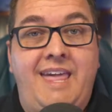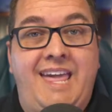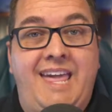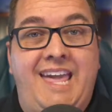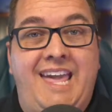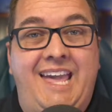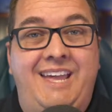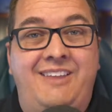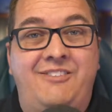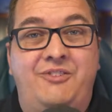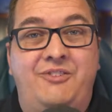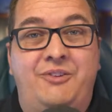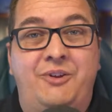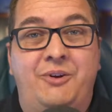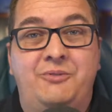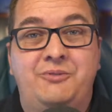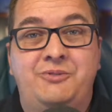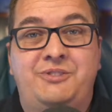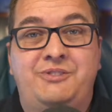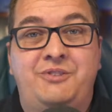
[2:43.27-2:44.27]
And
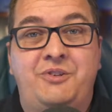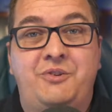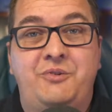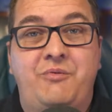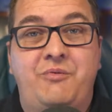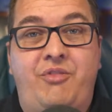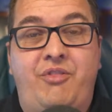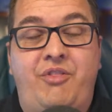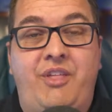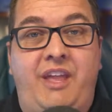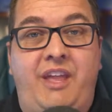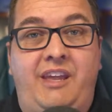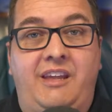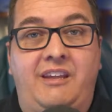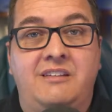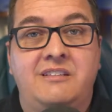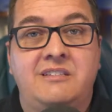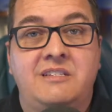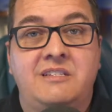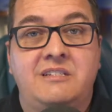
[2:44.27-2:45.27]
those two
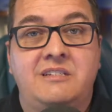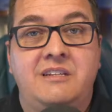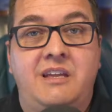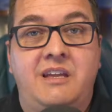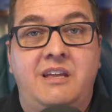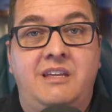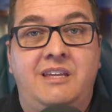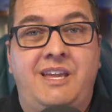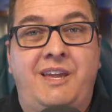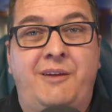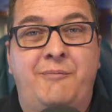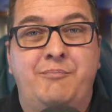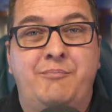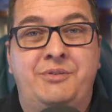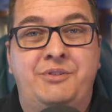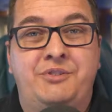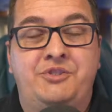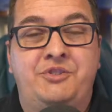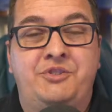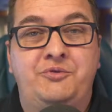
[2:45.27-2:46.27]
things can
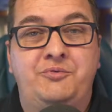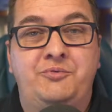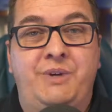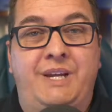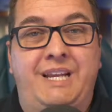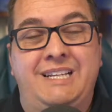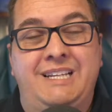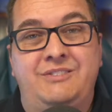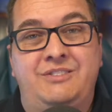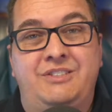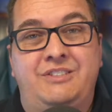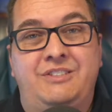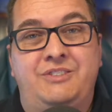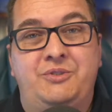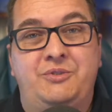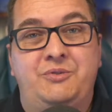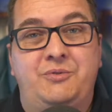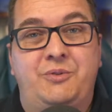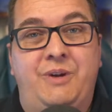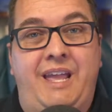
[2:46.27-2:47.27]
put you
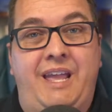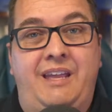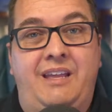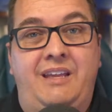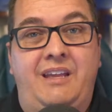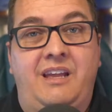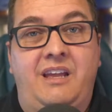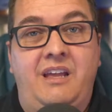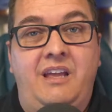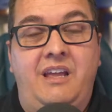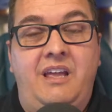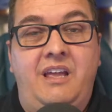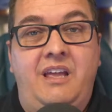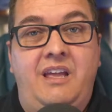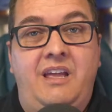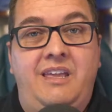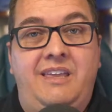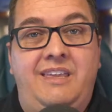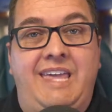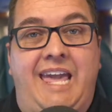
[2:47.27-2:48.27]
into a
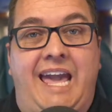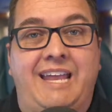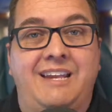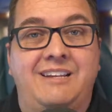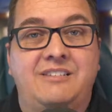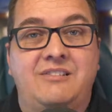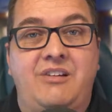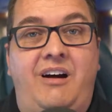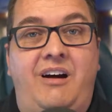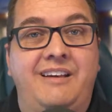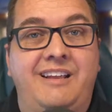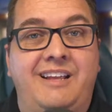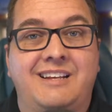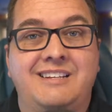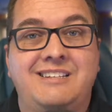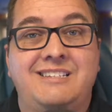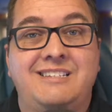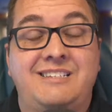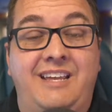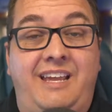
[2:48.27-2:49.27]
catatonic
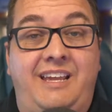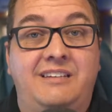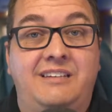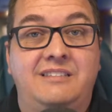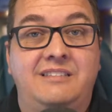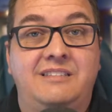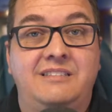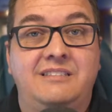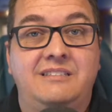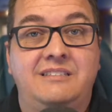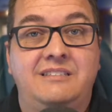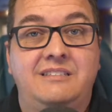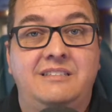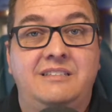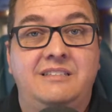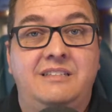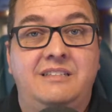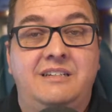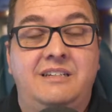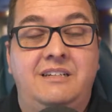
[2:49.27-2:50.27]
state
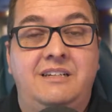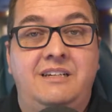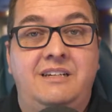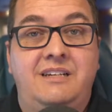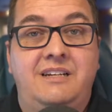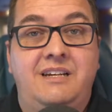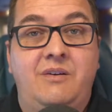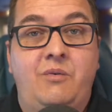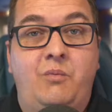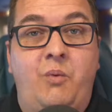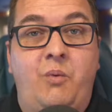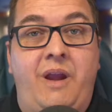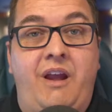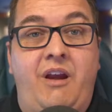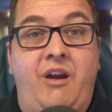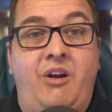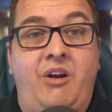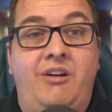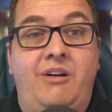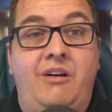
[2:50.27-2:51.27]

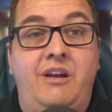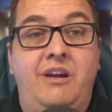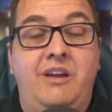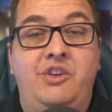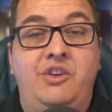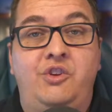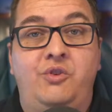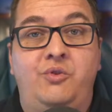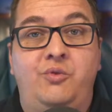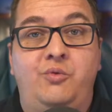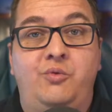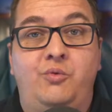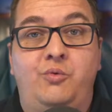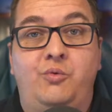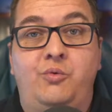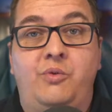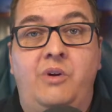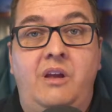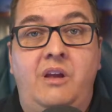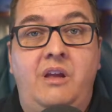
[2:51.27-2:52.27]
where
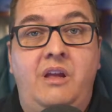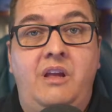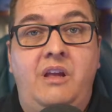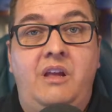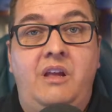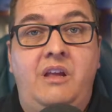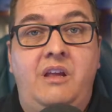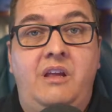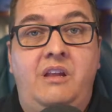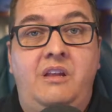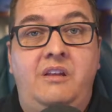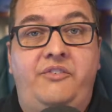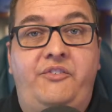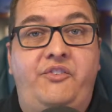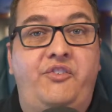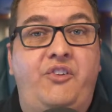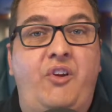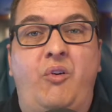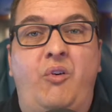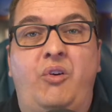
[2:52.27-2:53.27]
you
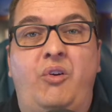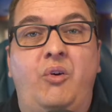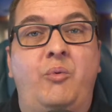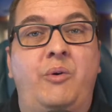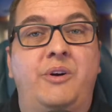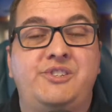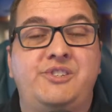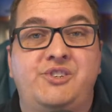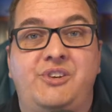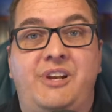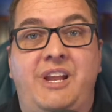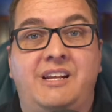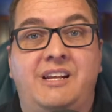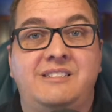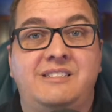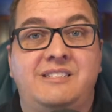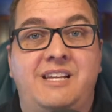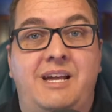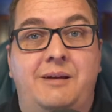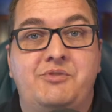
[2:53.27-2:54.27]
don't know what your next
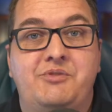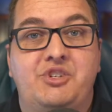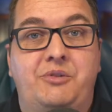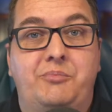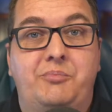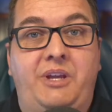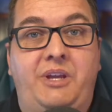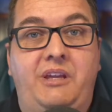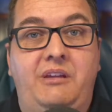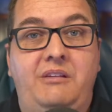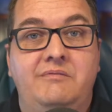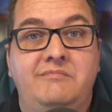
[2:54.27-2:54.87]
step should be.